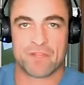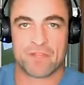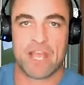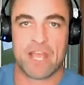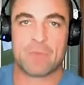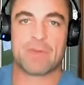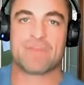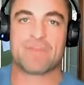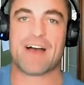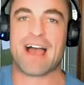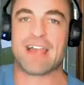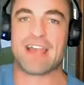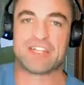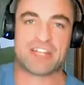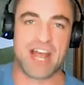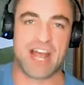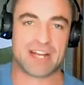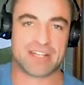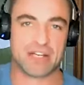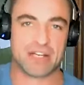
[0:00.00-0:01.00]
We've
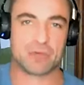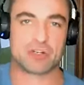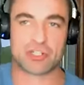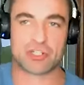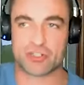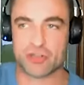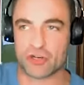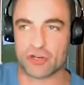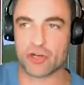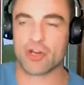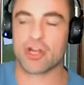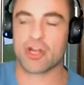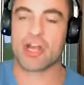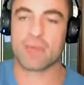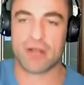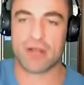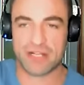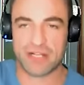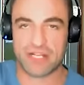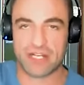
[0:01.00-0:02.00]
hijacked it with sugar,
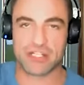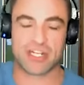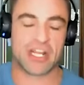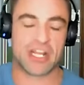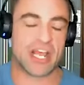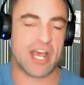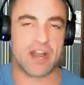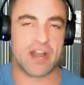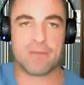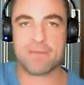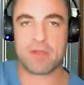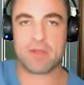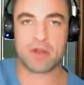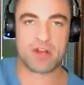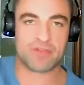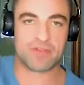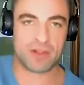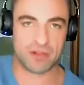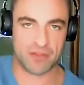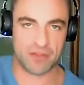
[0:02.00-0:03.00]
recognition, and a
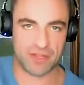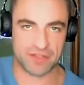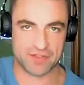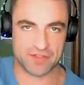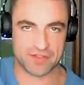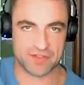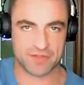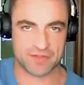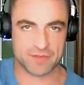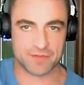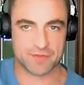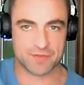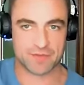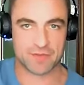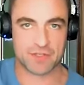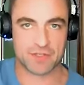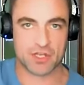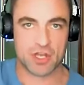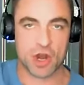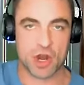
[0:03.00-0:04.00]
myriad of other things.
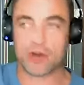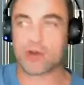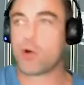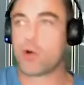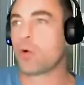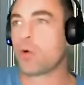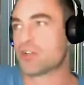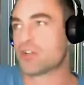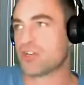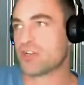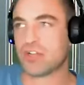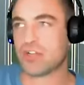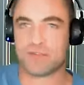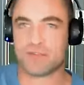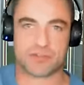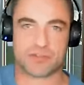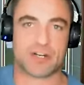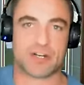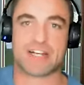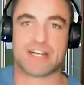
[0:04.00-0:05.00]
Our cortisol
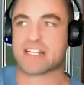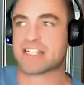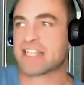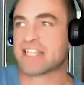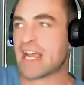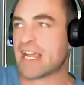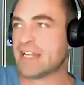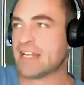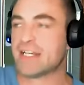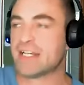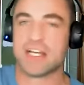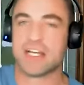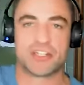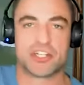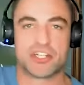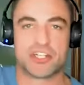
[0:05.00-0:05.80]
levels, we're not designed to